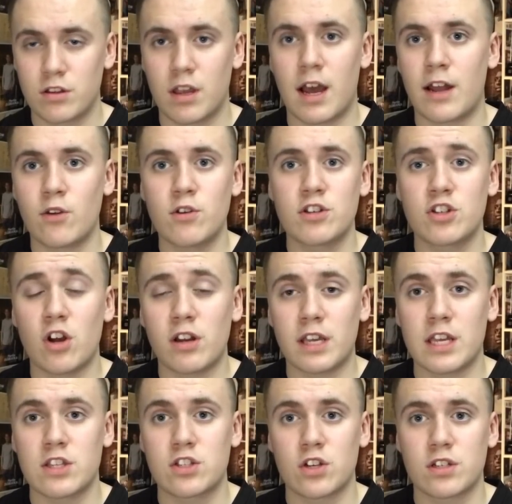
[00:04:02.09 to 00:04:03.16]
I know he started
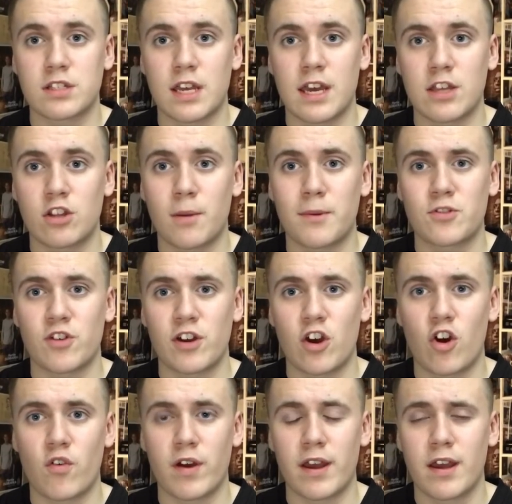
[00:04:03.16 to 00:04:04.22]
against us there, Adama
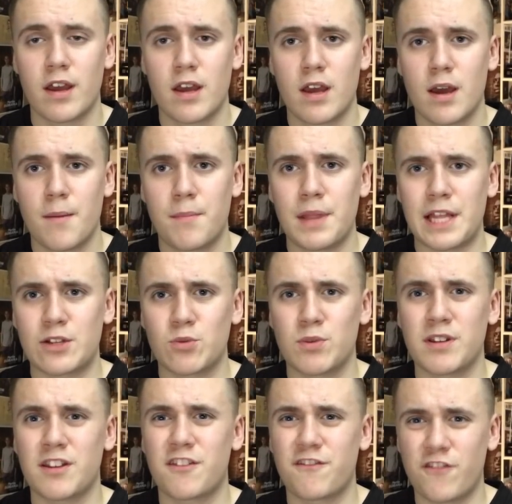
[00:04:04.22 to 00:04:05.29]
Traore, but that's
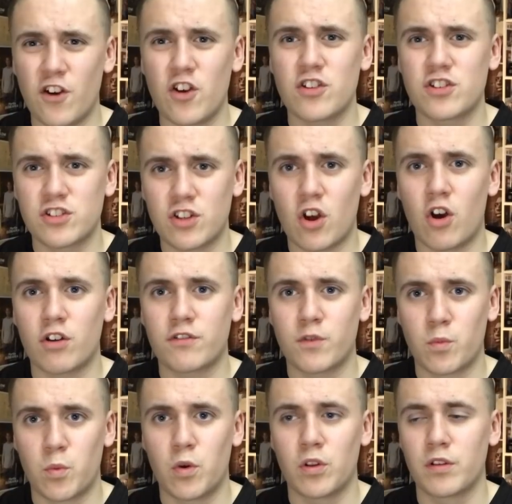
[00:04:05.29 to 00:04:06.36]
only his third start
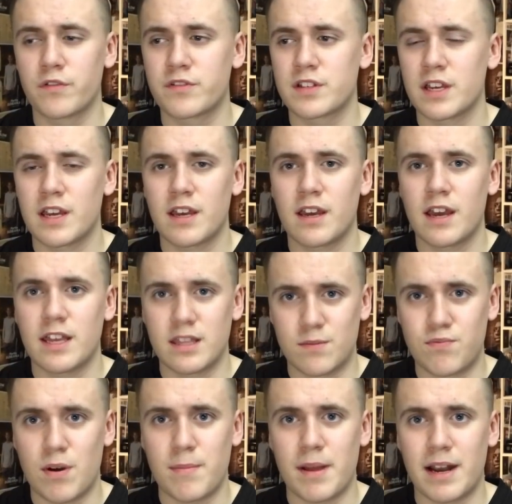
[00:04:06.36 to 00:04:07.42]
for Wolves in the
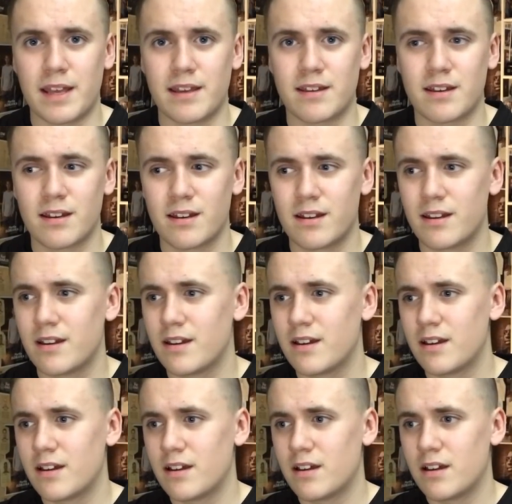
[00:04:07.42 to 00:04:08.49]
Premier League.
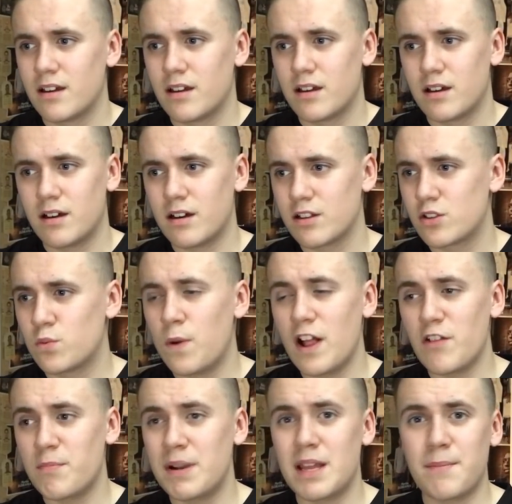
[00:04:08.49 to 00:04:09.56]

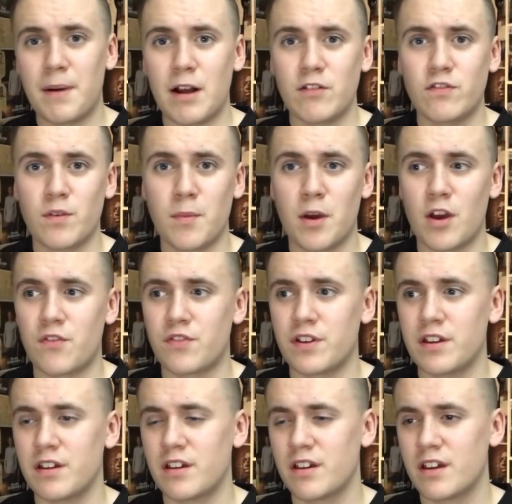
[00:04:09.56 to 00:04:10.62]
£12 million for
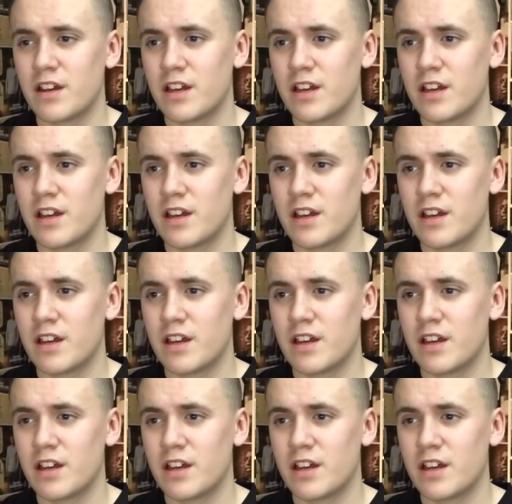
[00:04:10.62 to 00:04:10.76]
Murphy.